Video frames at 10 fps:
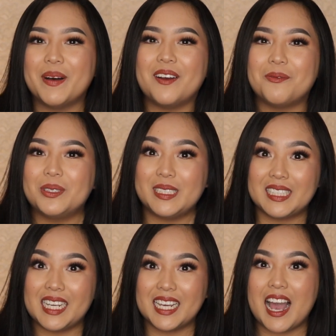but we'll
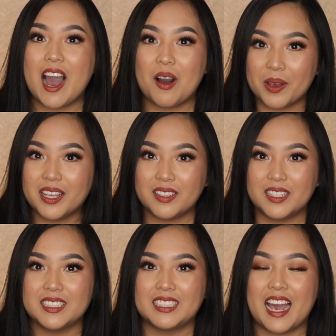see how it
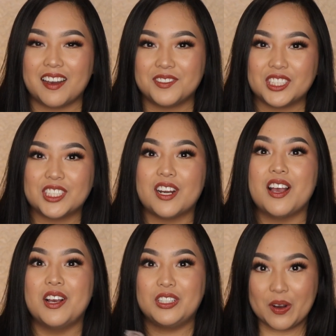looks
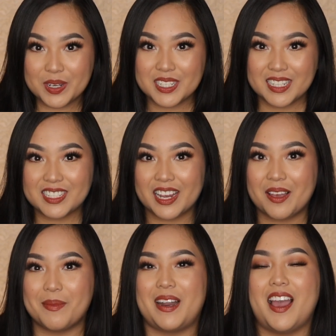after going to the
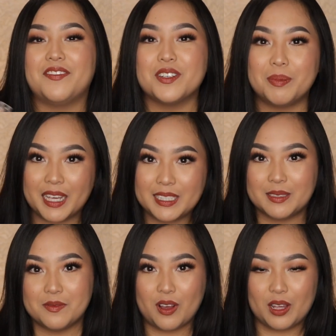gym and after playing
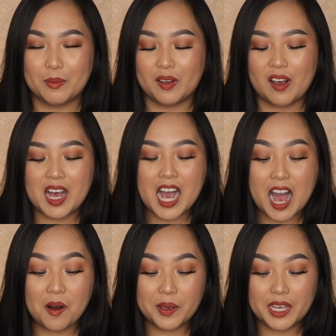some volleyball,
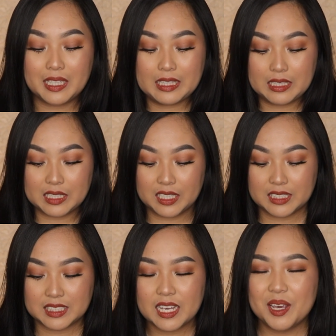how it
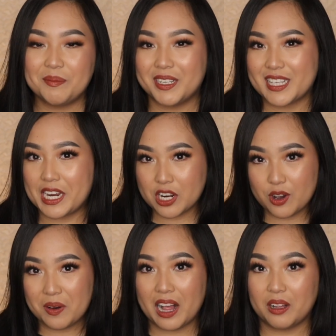looks, because I
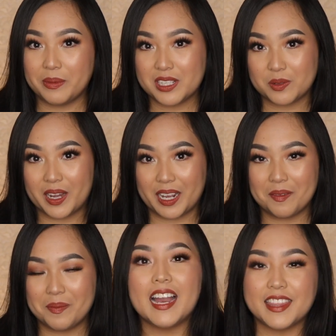know I'll be sweating.